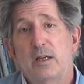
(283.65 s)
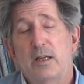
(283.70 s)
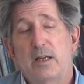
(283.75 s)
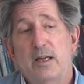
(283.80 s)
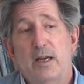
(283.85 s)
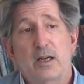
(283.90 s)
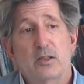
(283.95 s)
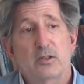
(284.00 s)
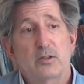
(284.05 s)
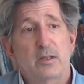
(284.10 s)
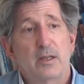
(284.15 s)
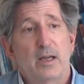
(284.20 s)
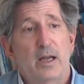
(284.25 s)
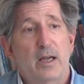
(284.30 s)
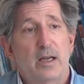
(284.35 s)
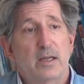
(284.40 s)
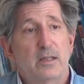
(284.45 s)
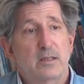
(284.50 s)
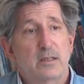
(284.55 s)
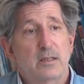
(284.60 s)
He actually
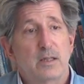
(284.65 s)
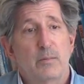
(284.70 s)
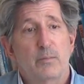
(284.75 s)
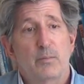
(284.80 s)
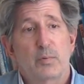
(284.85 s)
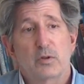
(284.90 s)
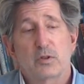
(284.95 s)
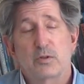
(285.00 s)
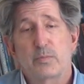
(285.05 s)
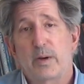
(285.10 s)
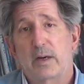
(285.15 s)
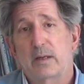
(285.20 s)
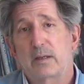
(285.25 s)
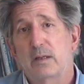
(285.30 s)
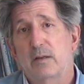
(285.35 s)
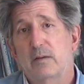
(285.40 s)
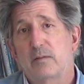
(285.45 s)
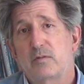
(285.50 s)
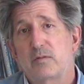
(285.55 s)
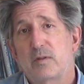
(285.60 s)
has some
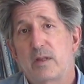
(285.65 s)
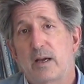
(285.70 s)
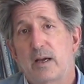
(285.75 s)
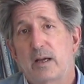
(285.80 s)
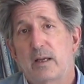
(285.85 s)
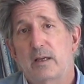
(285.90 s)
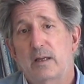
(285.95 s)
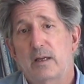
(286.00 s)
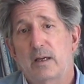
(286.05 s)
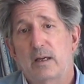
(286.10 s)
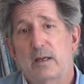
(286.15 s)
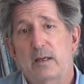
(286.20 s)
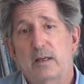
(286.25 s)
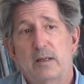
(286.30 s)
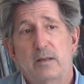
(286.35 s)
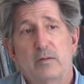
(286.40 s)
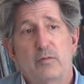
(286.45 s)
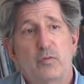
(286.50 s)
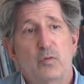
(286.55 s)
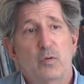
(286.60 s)
perspectives that
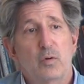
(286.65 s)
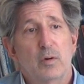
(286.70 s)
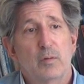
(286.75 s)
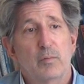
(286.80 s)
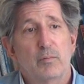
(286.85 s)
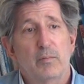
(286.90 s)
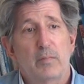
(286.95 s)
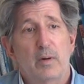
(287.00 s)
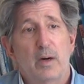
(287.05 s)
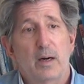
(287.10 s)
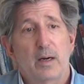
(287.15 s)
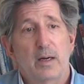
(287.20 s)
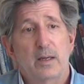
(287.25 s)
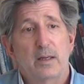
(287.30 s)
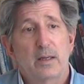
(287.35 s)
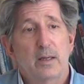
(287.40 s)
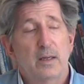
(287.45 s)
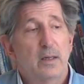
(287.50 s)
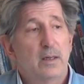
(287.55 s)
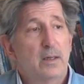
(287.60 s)
inform my
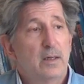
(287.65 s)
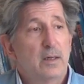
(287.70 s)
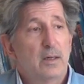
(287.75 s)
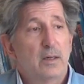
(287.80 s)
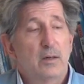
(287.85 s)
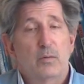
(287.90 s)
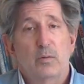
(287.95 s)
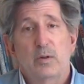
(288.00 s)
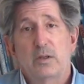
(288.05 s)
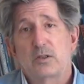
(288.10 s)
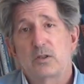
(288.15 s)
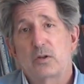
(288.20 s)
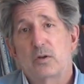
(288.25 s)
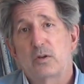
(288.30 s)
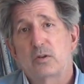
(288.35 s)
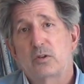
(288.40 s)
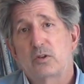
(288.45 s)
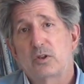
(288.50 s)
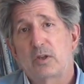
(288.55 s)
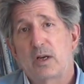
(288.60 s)

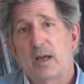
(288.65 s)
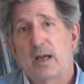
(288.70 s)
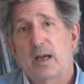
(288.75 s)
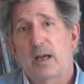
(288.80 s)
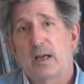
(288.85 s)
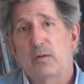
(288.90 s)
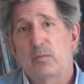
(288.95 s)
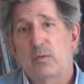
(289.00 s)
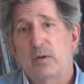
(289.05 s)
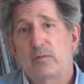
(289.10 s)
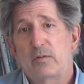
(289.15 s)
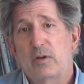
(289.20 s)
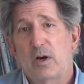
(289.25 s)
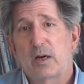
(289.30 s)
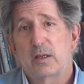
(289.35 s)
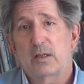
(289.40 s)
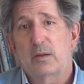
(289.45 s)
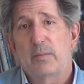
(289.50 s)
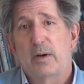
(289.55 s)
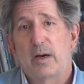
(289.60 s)
research, and we've
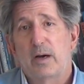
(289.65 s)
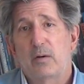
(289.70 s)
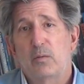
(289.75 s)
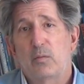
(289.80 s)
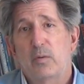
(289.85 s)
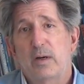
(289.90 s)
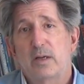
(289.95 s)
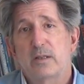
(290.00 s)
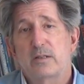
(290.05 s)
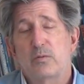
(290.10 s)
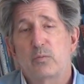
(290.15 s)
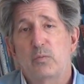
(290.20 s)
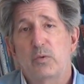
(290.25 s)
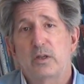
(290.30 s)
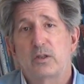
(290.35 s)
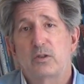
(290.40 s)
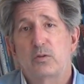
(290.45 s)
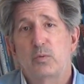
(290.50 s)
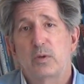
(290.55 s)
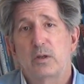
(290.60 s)
talked about ways in
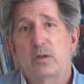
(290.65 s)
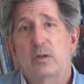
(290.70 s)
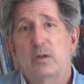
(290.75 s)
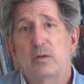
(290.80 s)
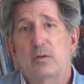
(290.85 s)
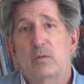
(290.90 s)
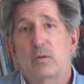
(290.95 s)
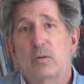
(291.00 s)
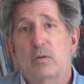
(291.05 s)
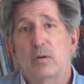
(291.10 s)
which we could